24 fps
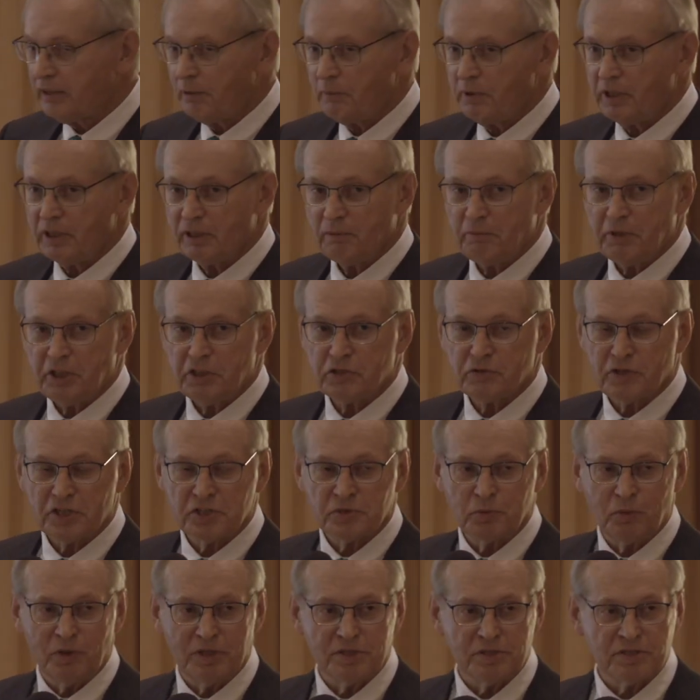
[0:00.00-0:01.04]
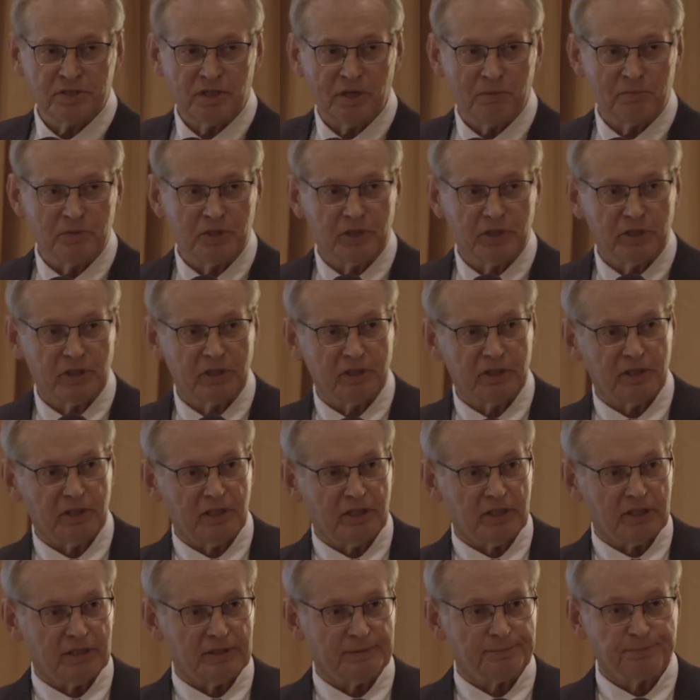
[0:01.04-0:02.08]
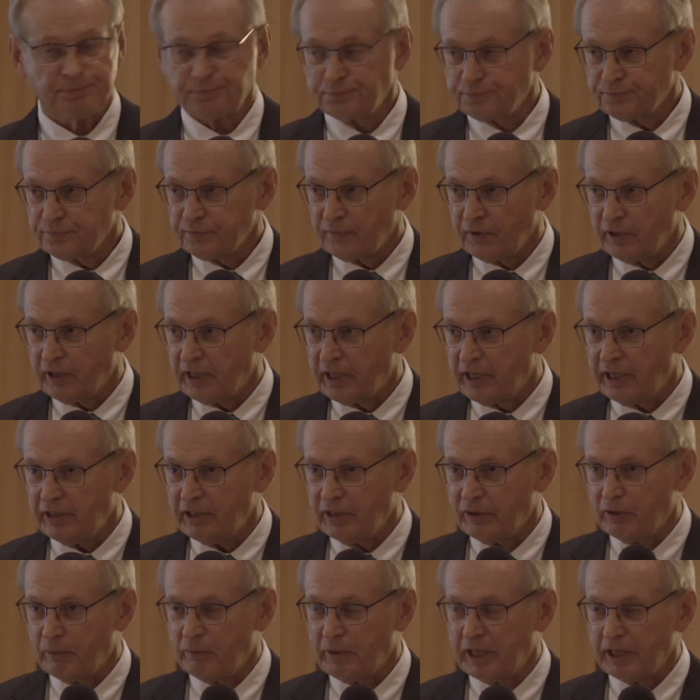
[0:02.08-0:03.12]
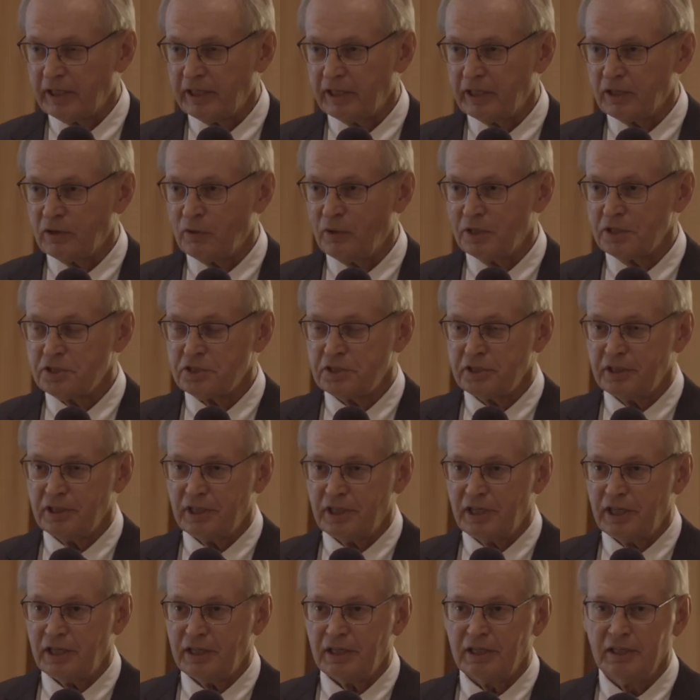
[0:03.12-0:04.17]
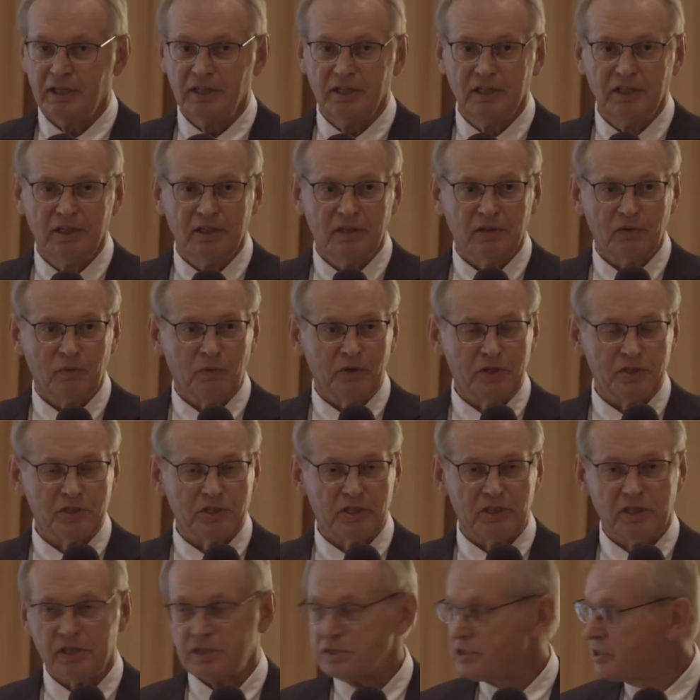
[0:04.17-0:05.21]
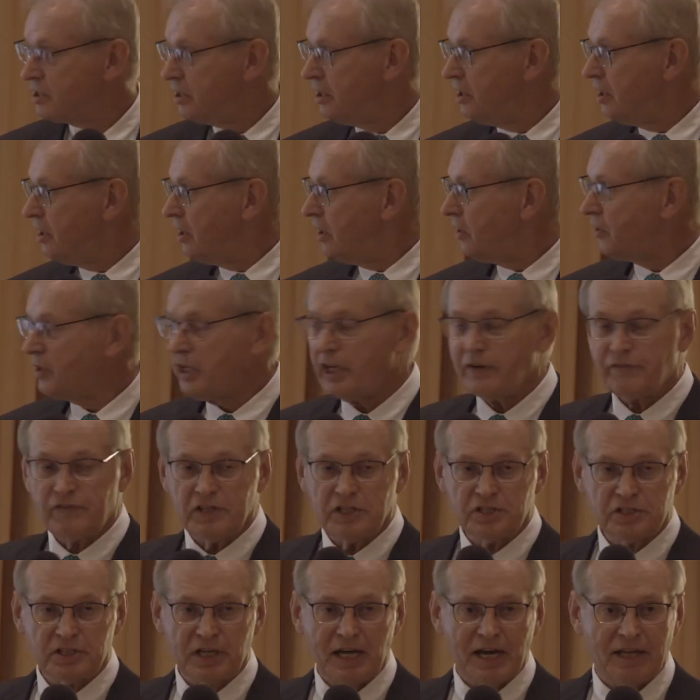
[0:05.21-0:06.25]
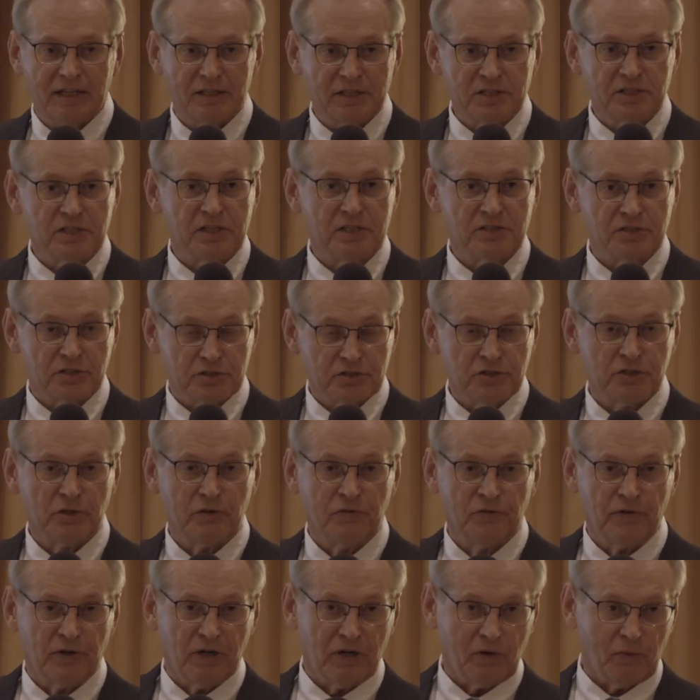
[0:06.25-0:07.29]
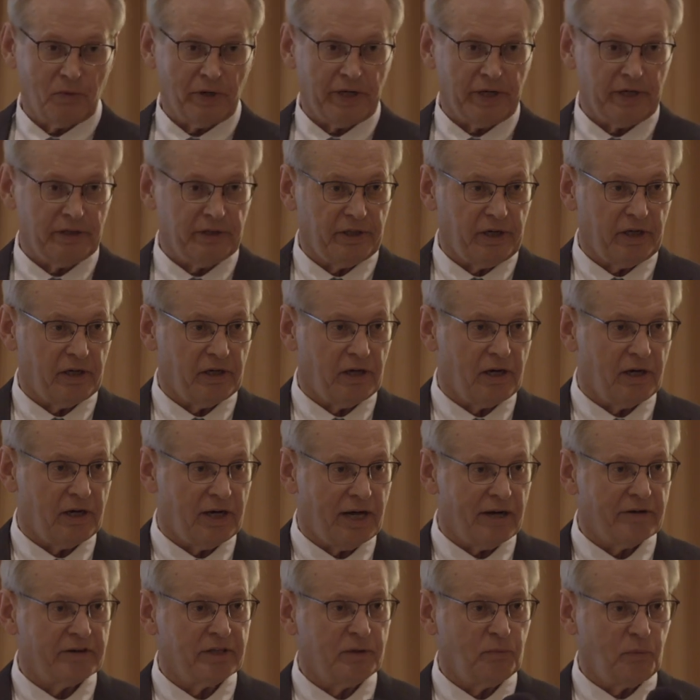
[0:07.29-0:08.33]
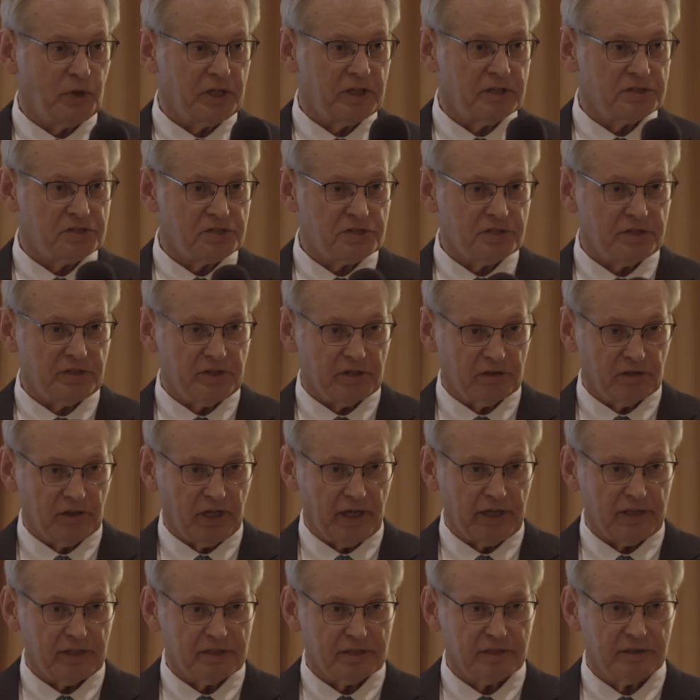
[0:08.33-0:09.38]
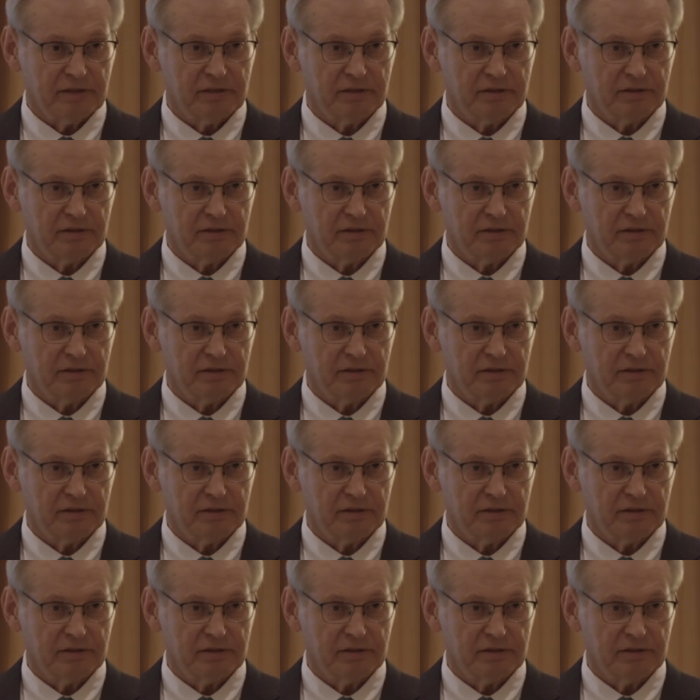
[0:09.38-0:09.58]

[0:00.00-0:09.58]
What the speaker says: let me address one subject that I know I might get a question on, which is, okay, if these galaxies are so far away, and they are, how come we can see their light?